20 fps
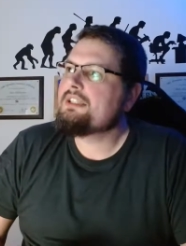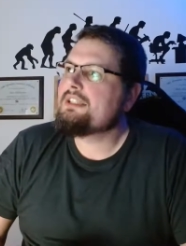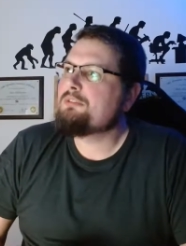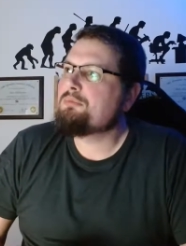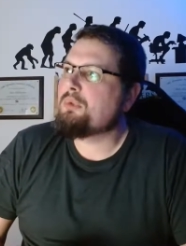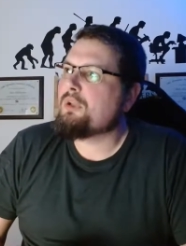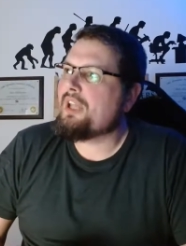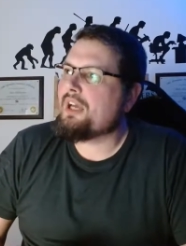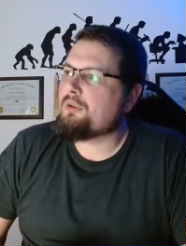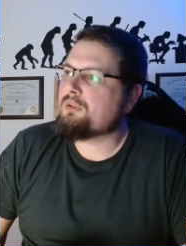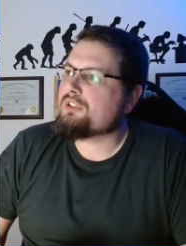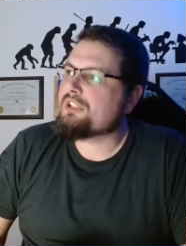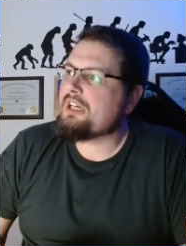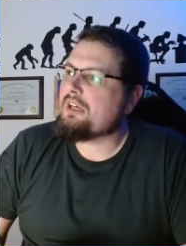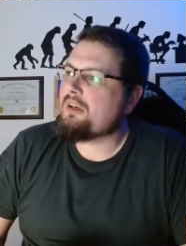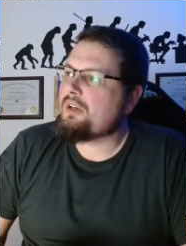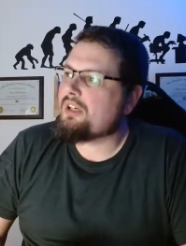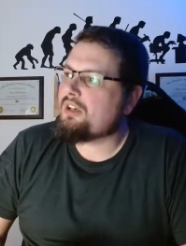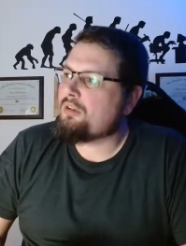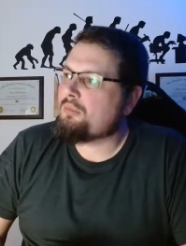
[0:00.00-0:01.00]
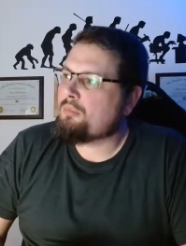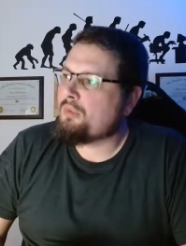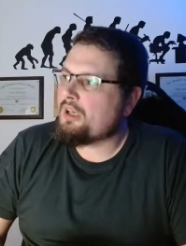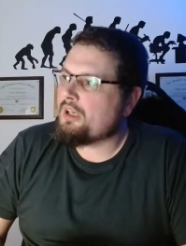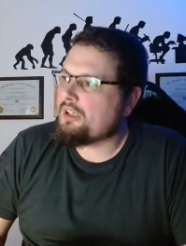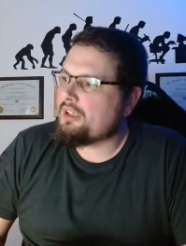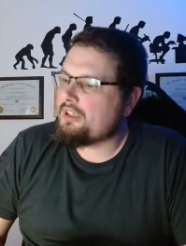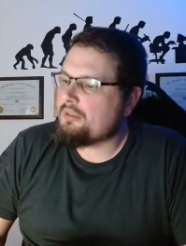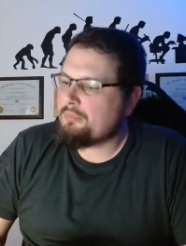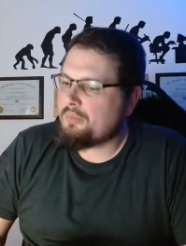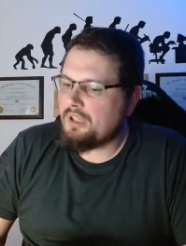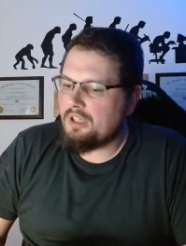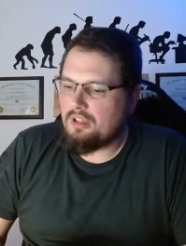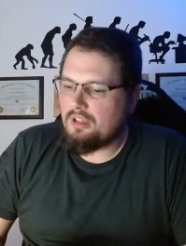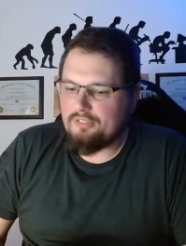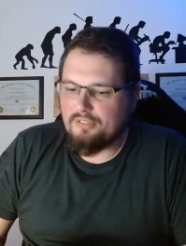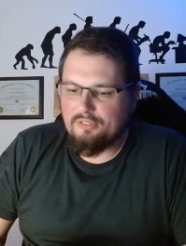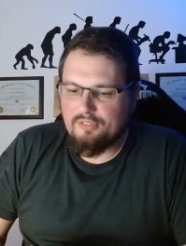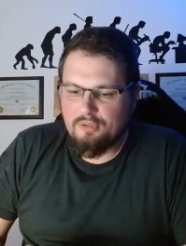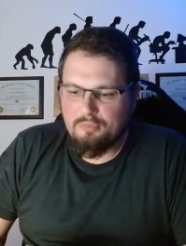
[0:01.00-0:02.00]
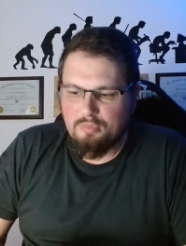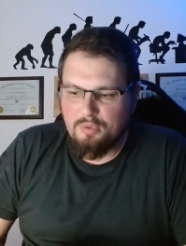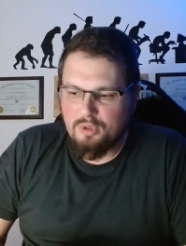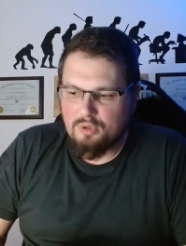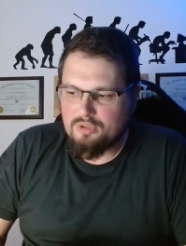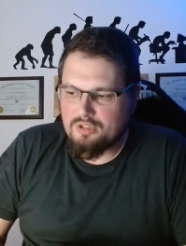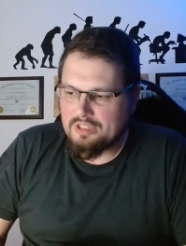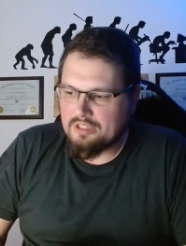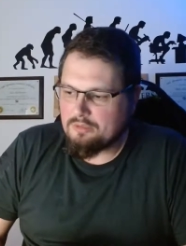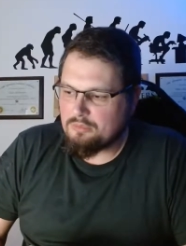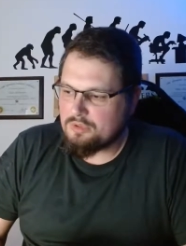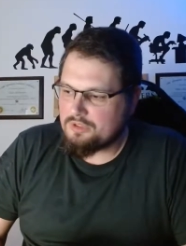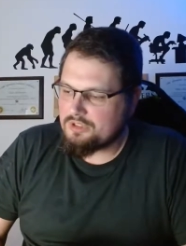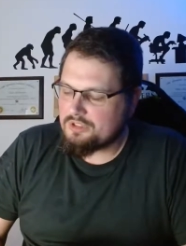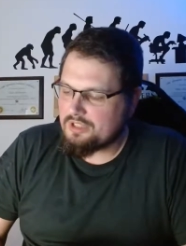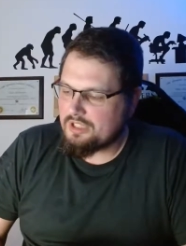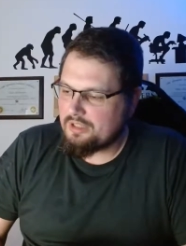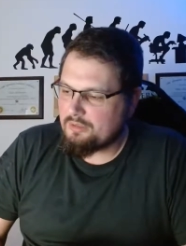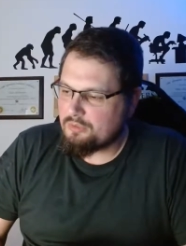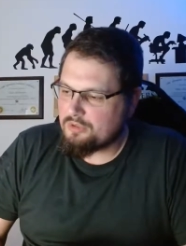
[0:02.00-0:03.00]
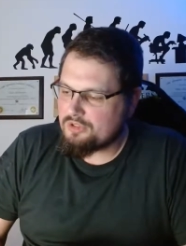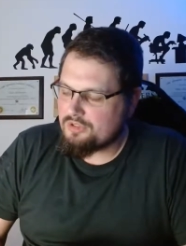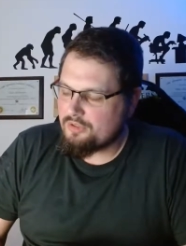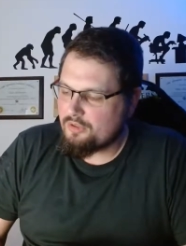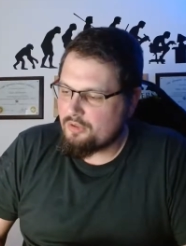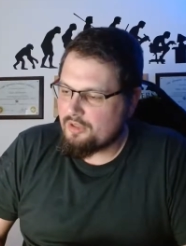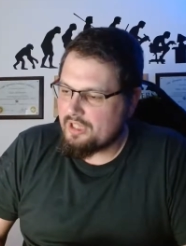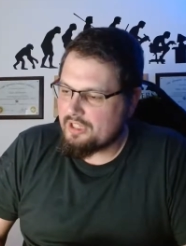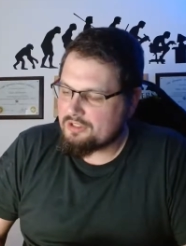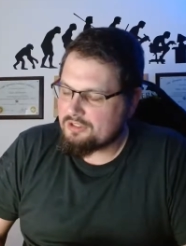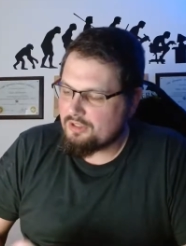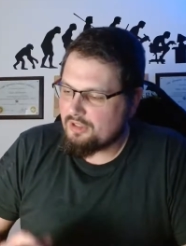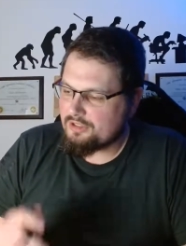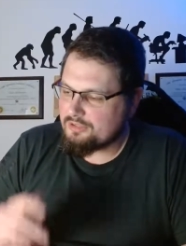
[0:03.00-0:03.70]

But that was how I got my love of computing was through that. So I